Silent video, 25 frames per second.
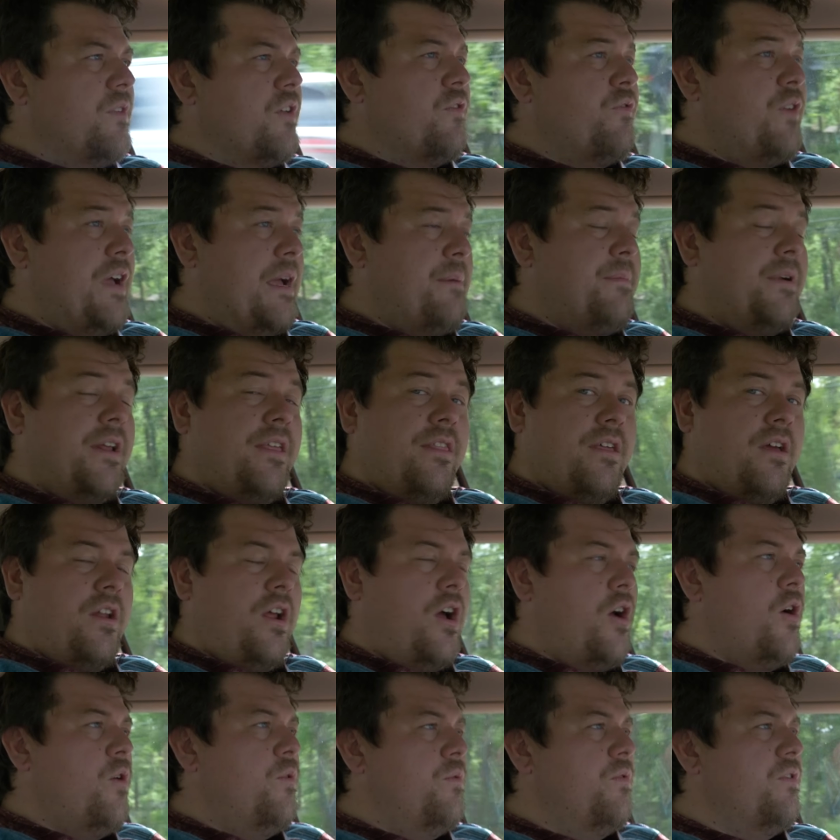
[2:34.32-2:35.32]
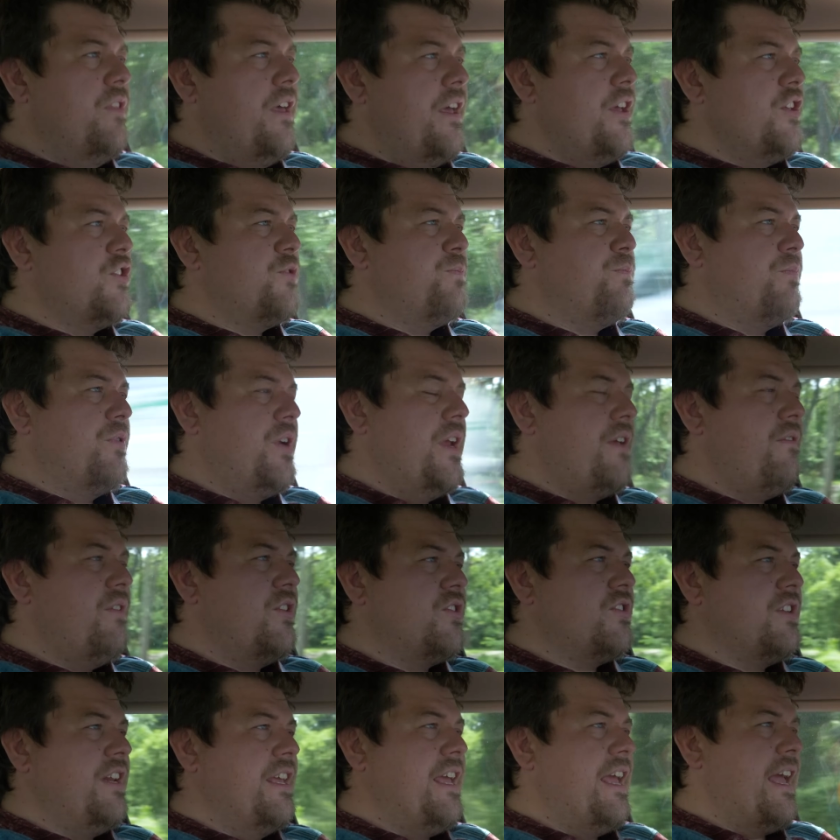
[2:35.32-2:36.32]
The family that owned this
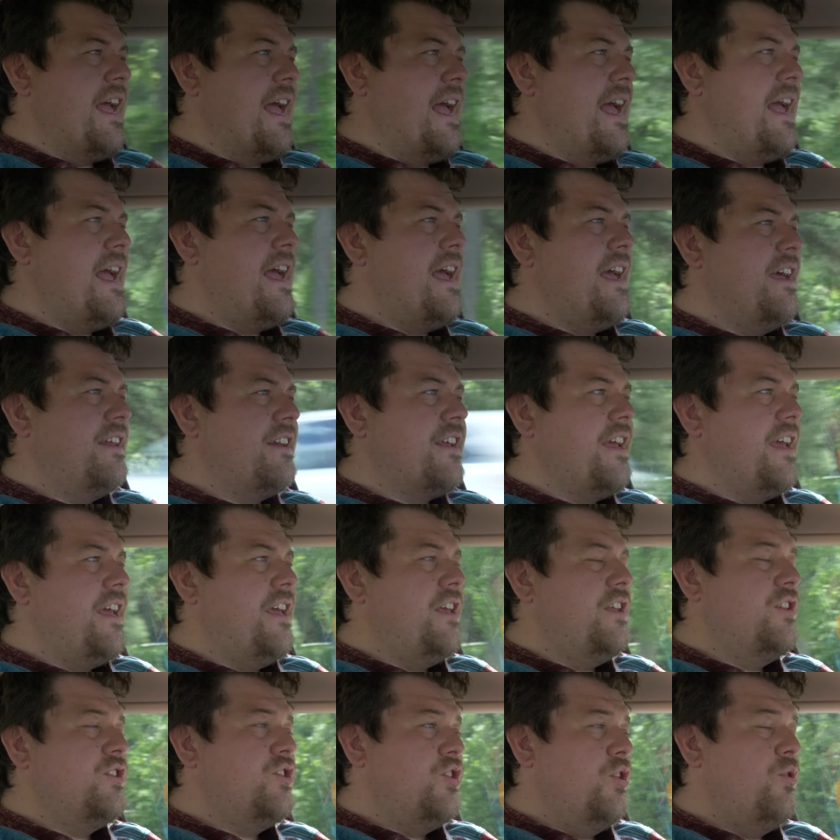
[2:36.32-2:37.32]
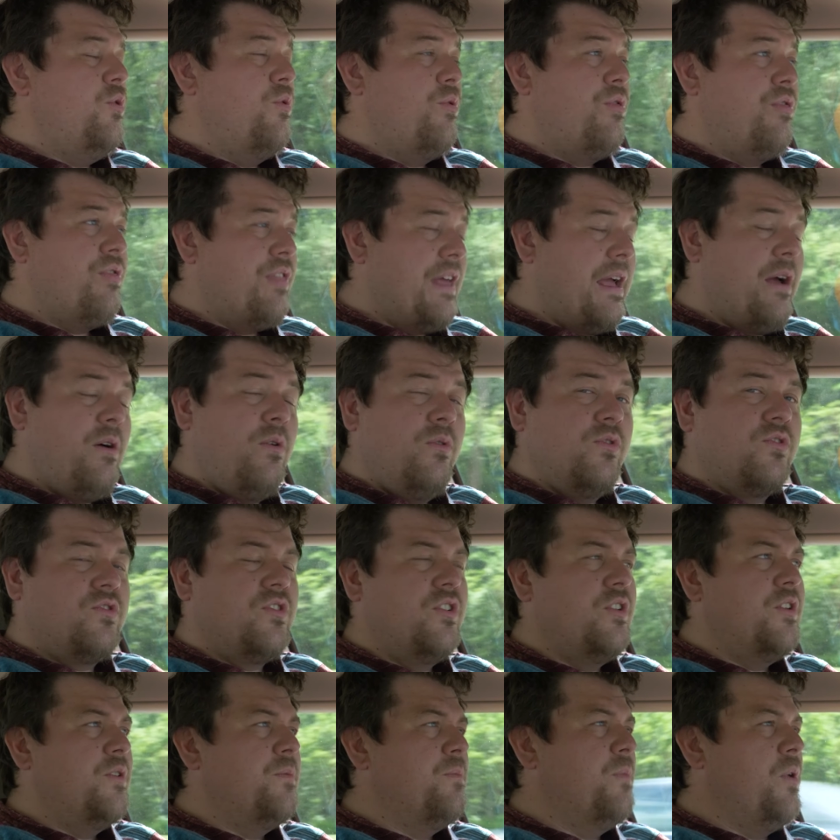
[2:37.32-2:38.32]
previously had a
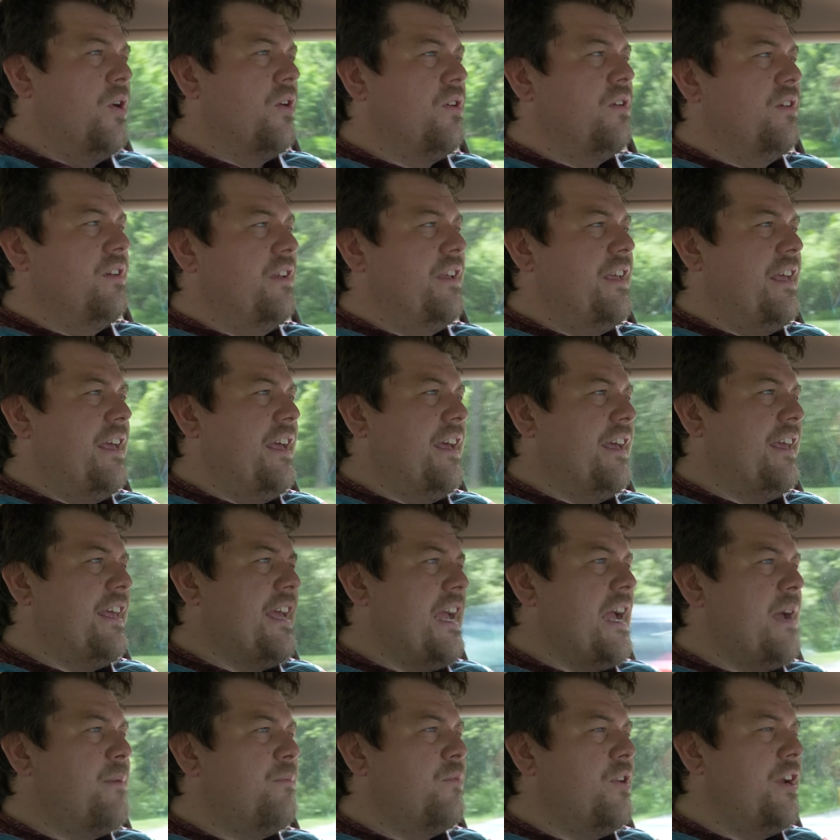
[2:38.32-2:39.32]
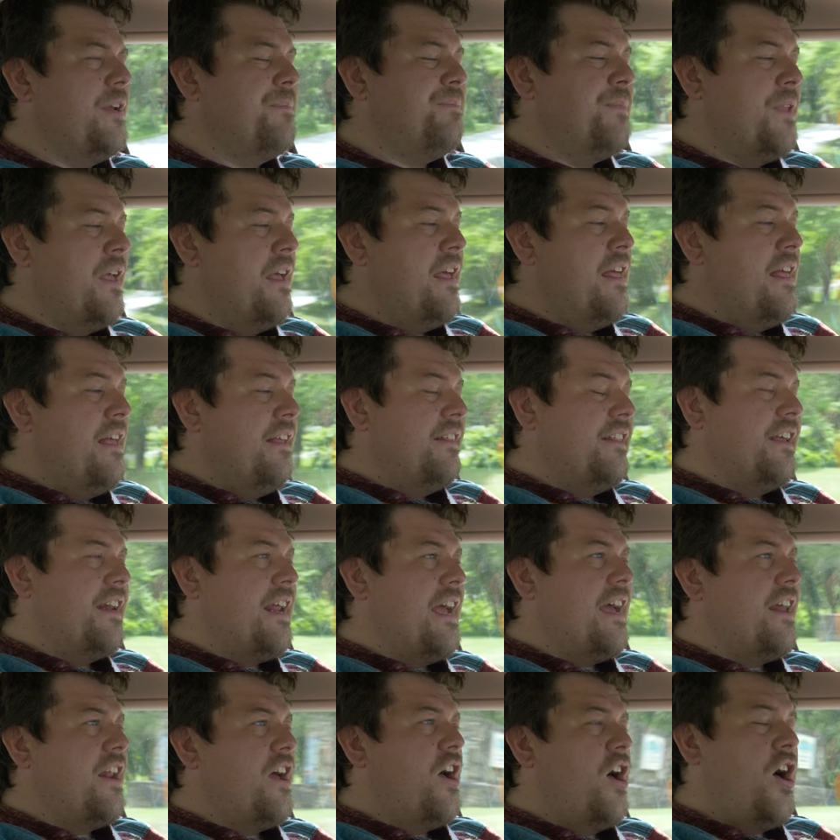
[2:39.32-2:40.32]
2000 model year Camry
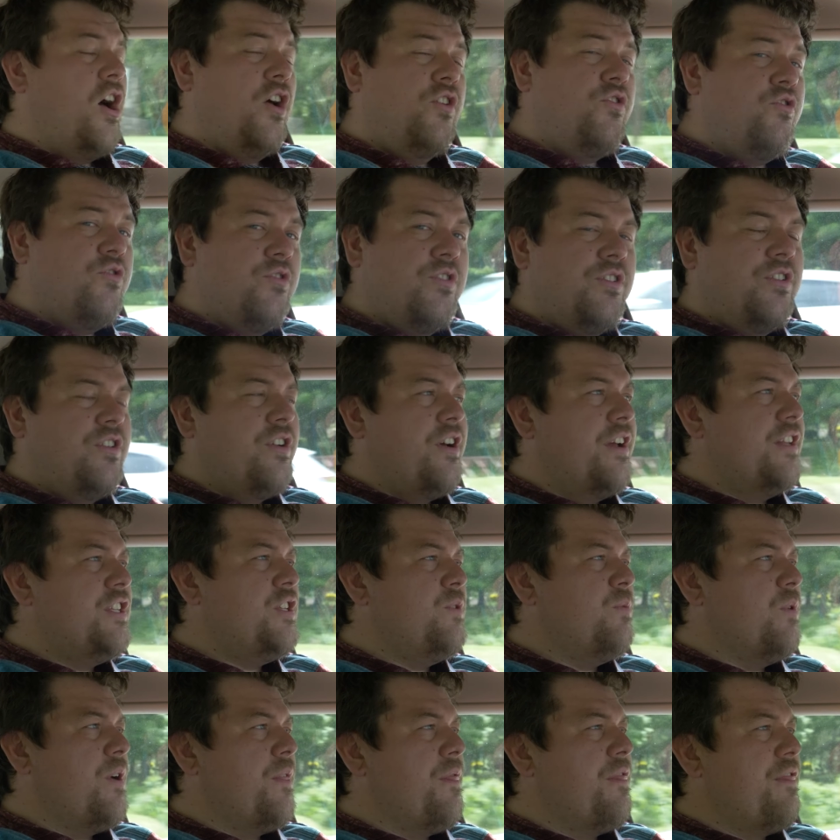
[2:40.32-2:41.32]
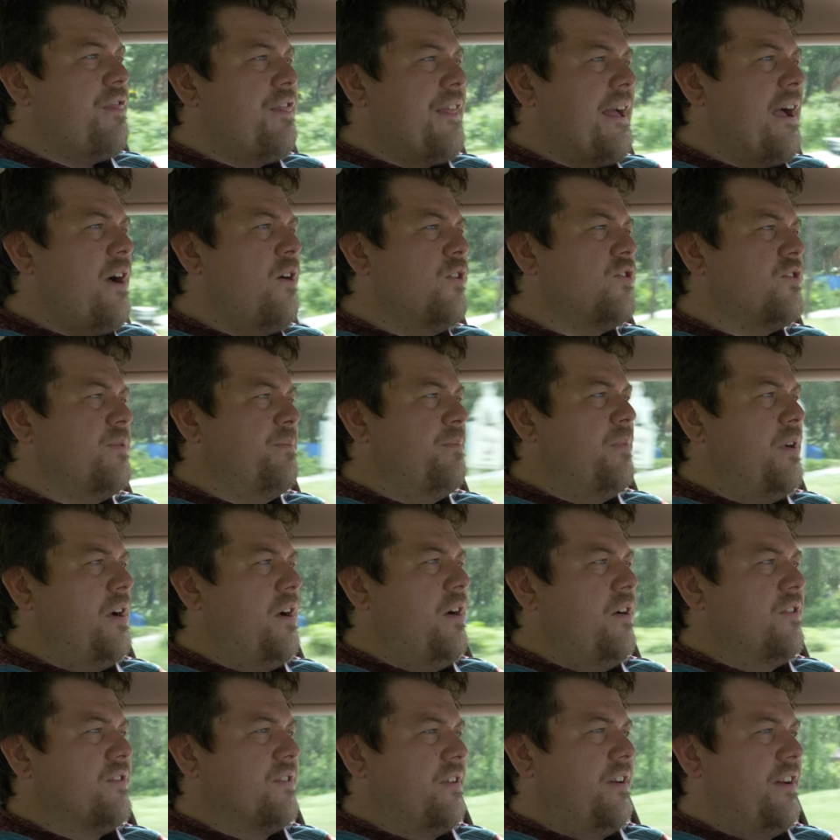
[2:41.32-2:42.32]
that had 191,000
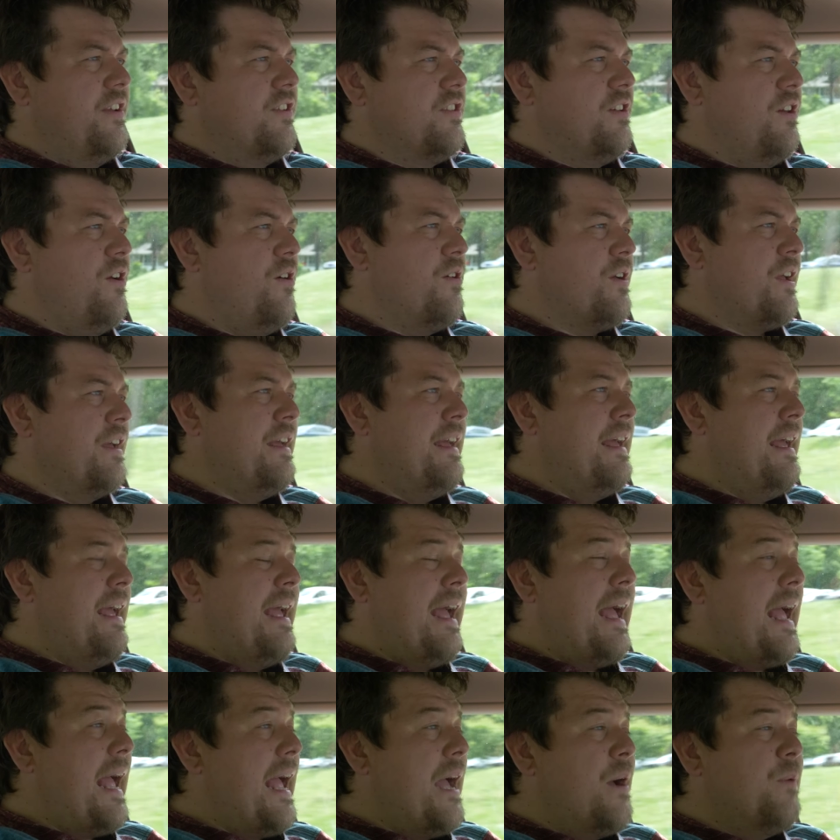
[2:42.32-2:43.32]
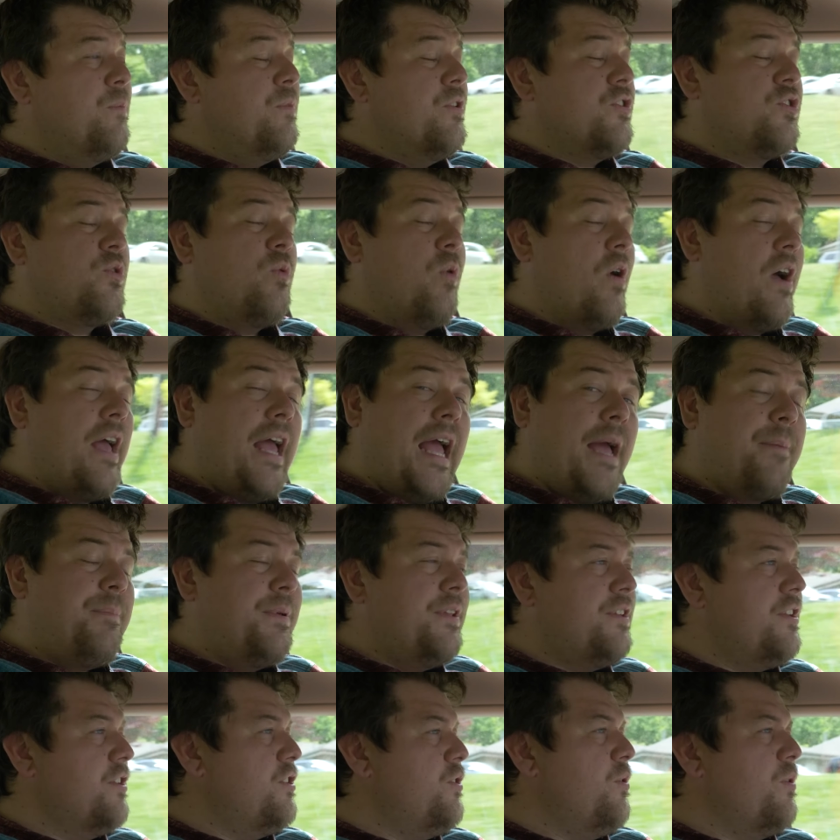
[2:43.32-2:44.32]
miles on its clock and was quite
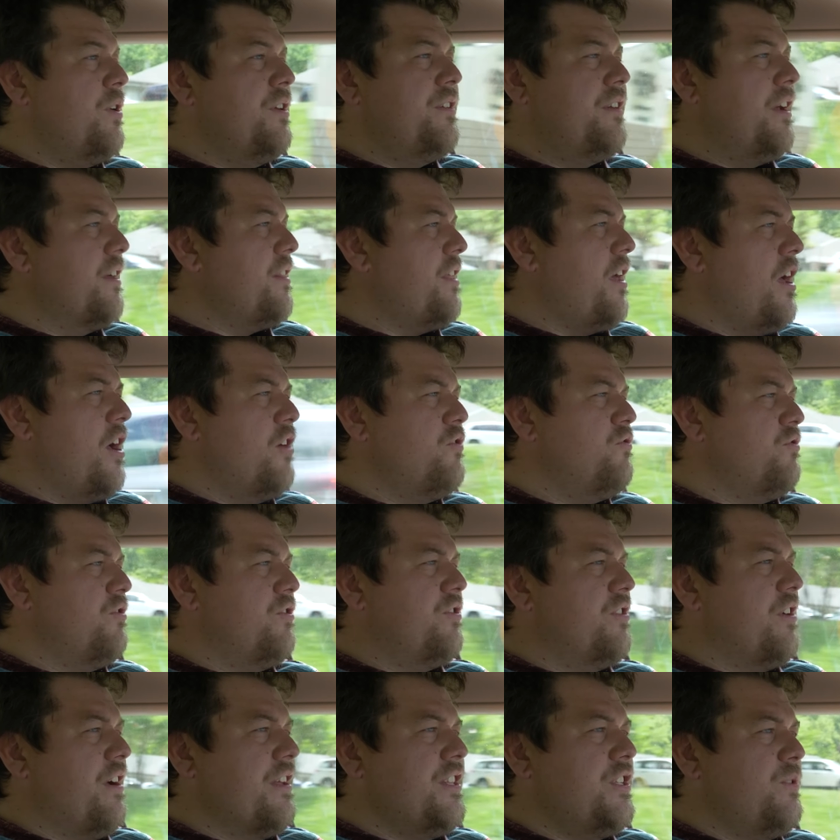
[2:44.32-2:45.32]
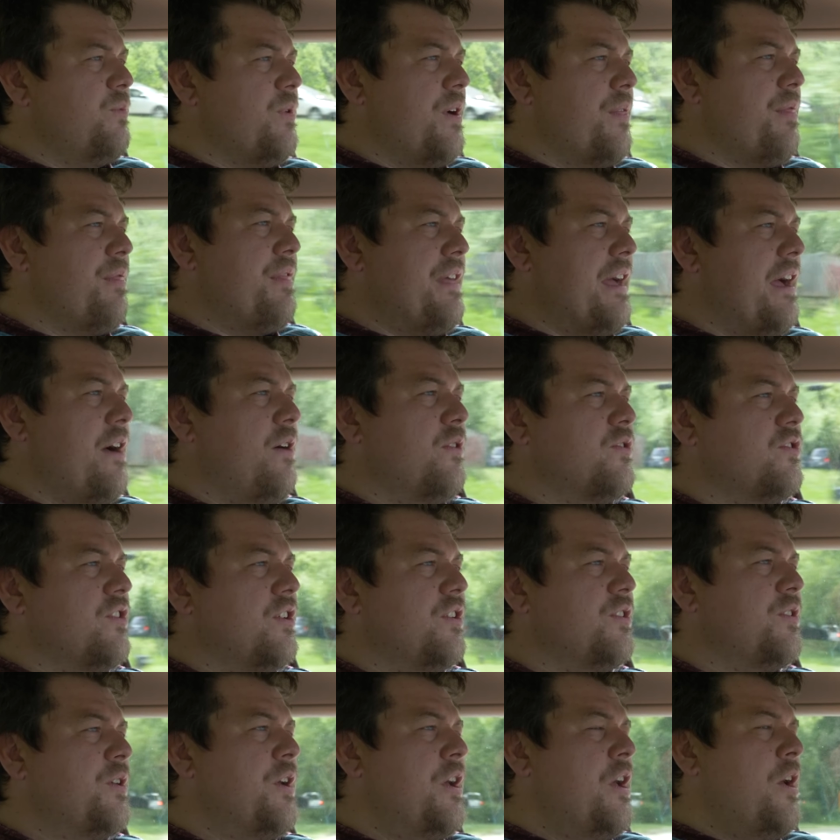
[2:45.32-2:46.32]
happy to do another
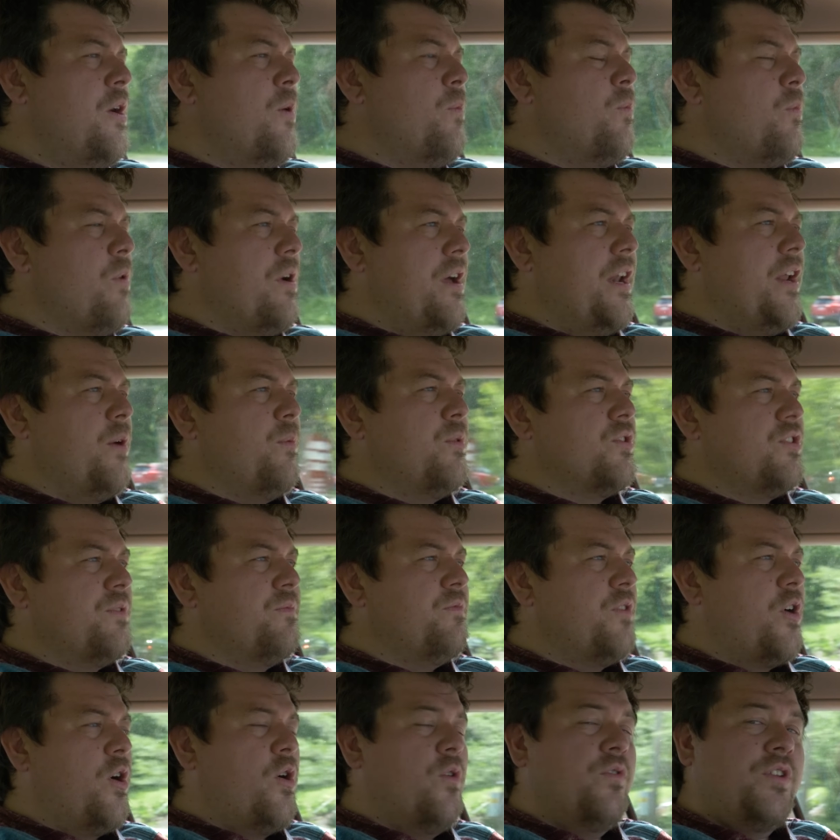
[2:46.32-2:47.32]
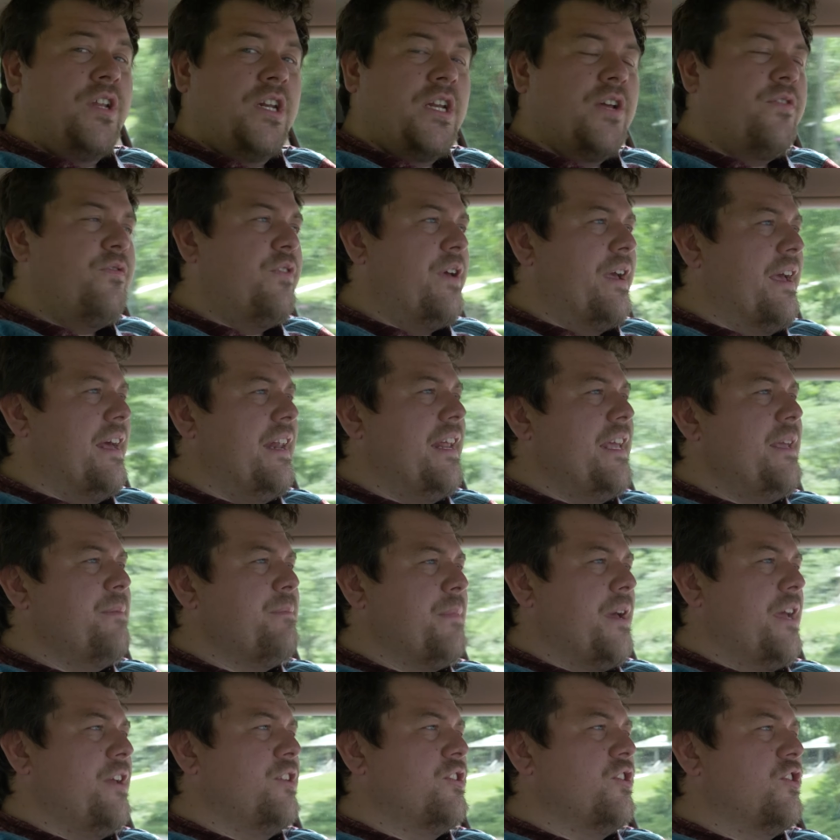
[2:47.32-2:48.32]
191,000 when it was involved in a fairly
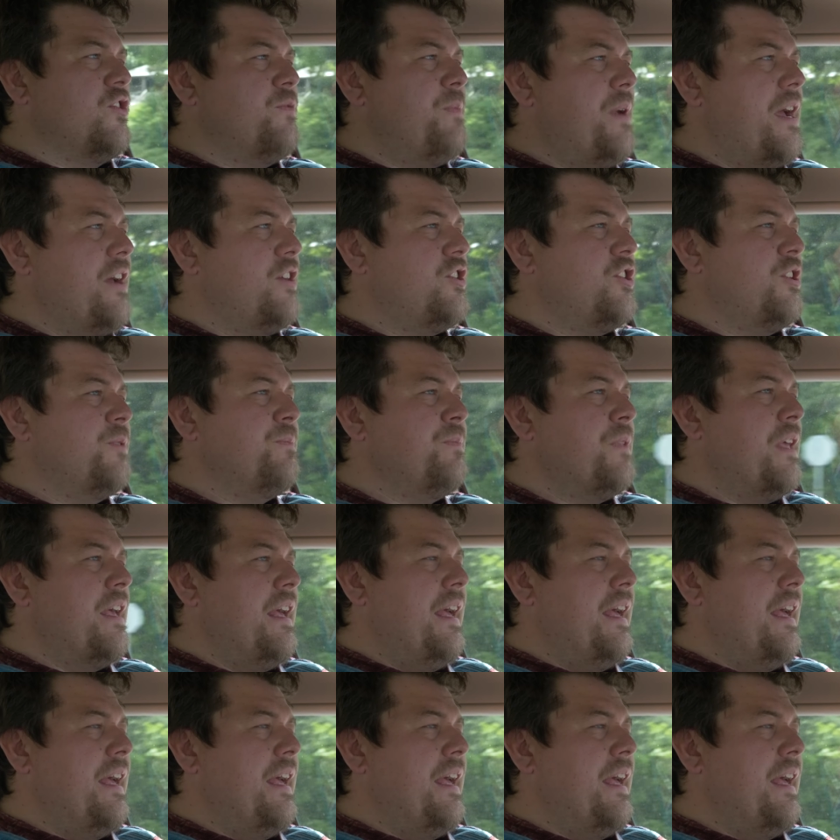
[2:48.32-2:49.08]
major smash.